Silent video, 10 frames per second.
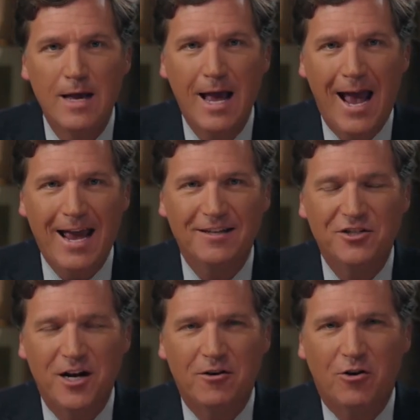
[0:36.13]
Hey, it's
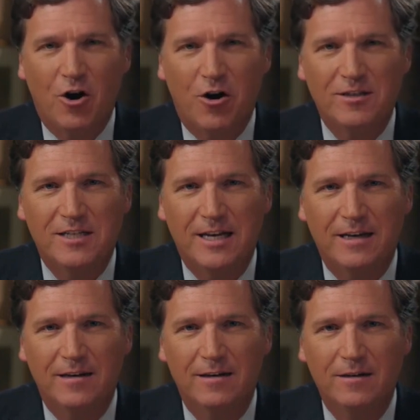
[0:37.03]
Tucker
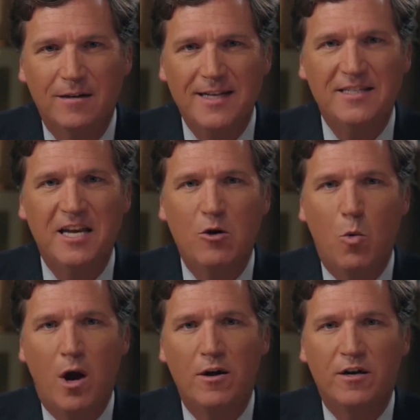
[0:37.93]
Carlson. Let's say you
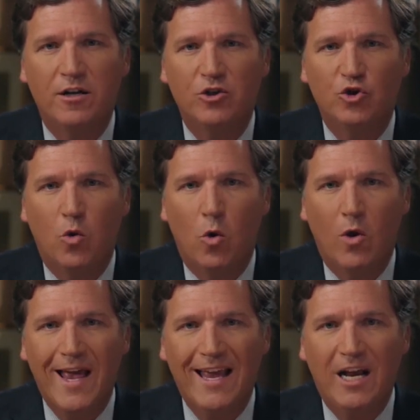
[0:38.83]
wanted to
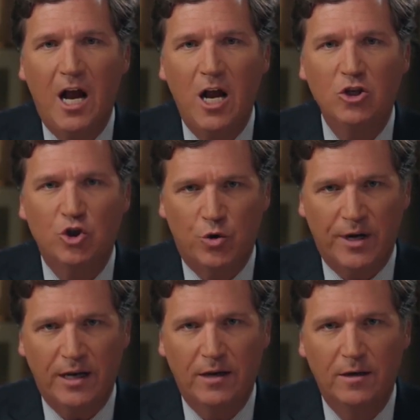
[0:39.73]
control a
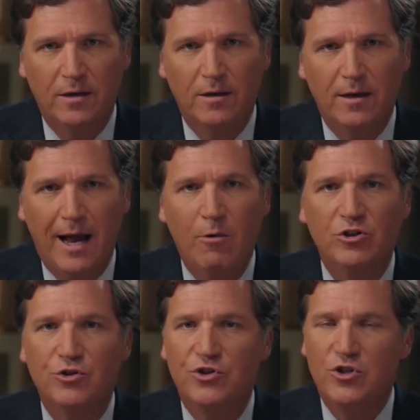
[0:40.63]
country. How
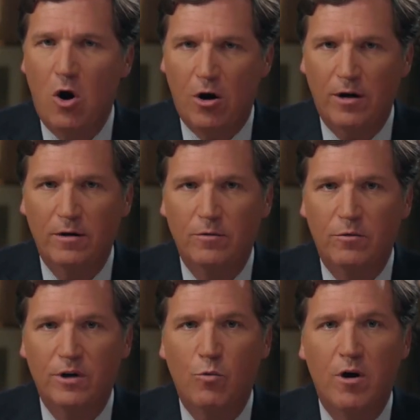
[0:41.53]
would you start? Well,
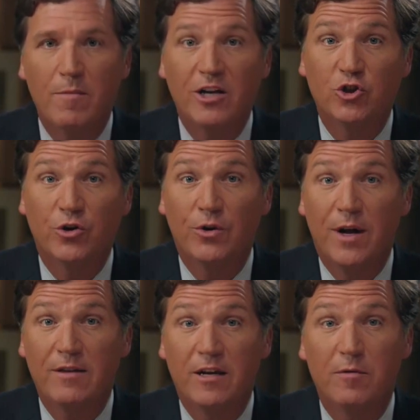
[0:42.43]
you'd want to make sure you
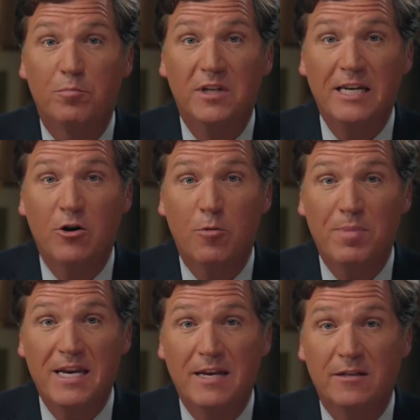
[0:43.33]
had the complete
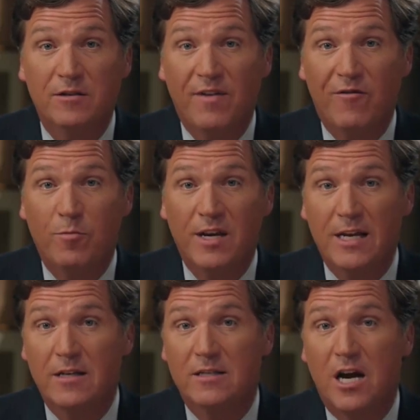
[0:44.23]
obedience of everybody
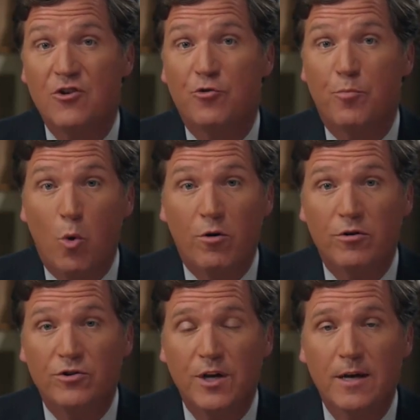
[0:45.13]
inside your
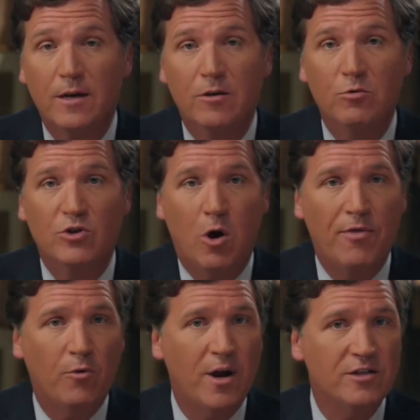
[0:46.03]
borders who was
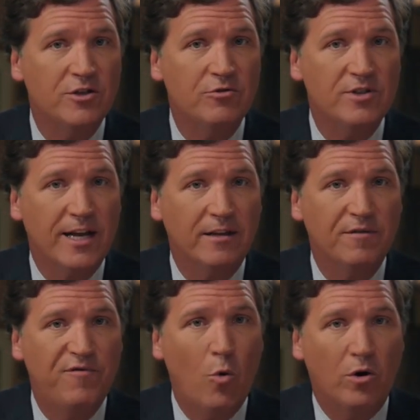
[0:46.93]
authorized to use deadly
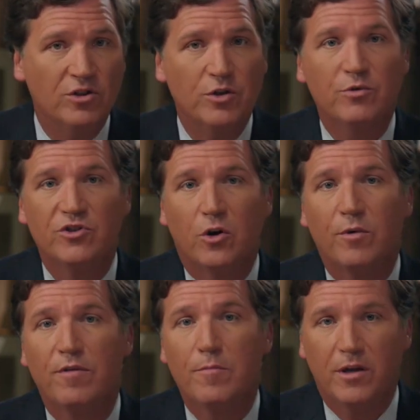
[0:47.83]
force. You would start
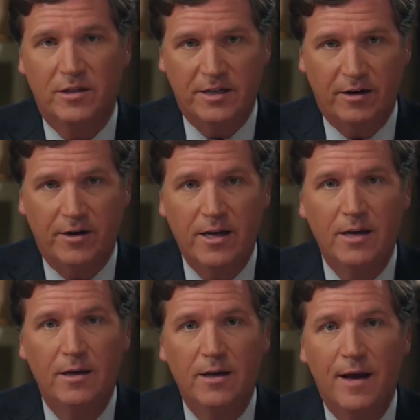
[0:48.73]
with the military
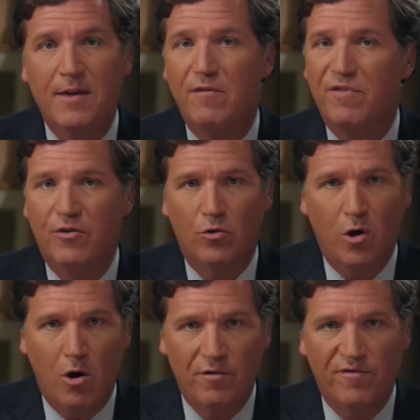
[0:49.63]
and then federal
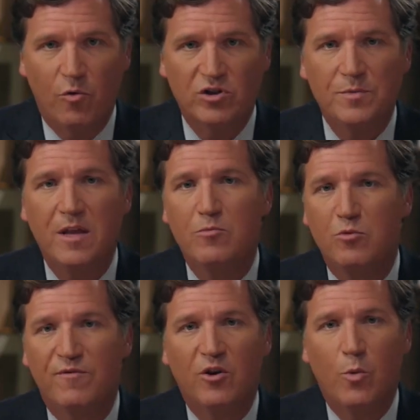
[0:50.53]
law enforcement, then
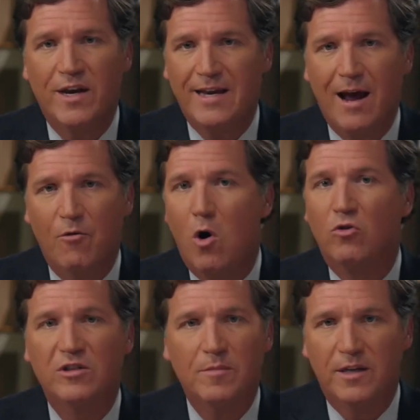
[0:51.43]
move your way down
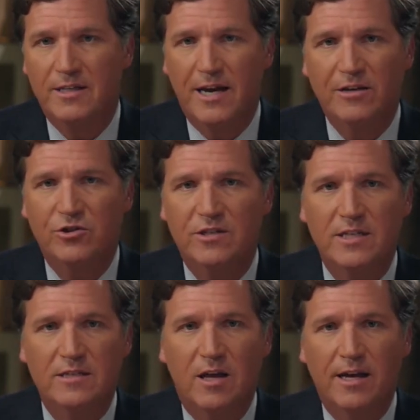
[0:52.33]
ultimately to
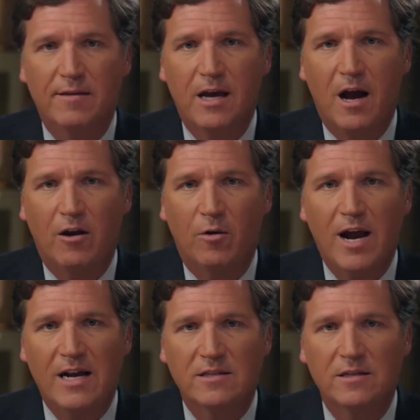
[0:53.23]
agencies like the
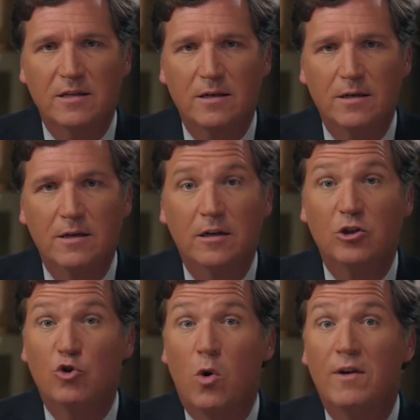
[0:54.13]
IRS.
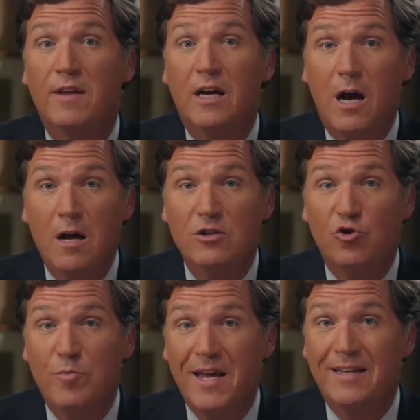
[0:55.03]
Controlling the guns
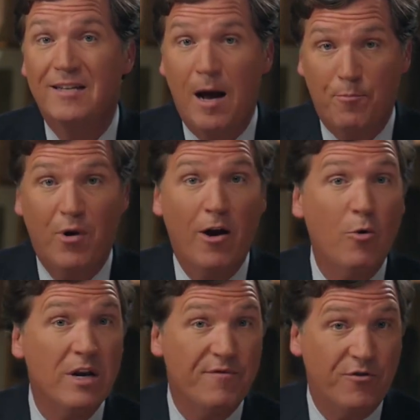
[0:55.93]
would be a top
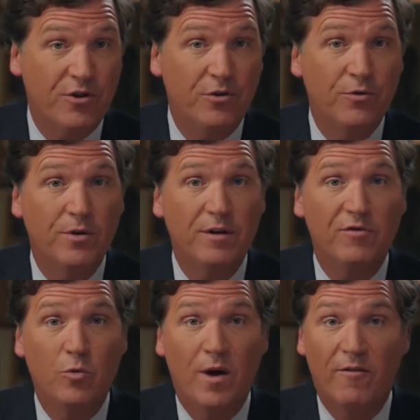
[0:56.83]
priority for you if
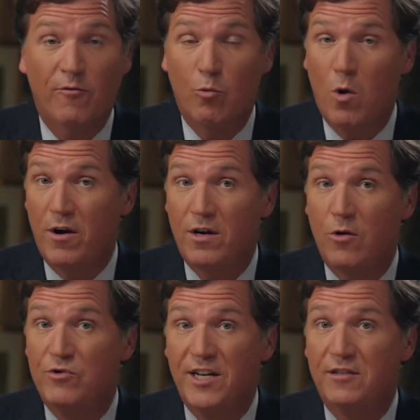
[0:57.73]
you ever wanted to go
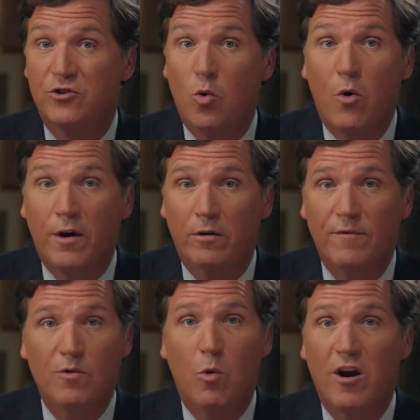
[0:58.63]
dictatorial,
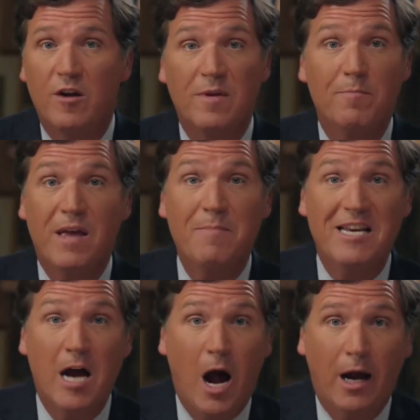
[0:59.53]
if you wanted to be baby
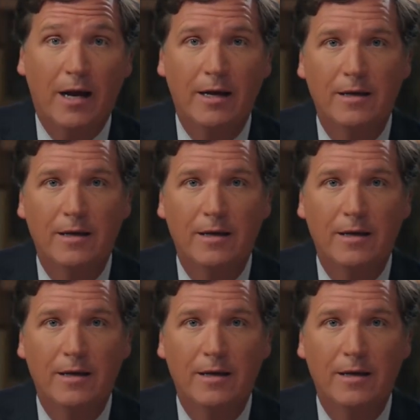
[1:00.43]
doc.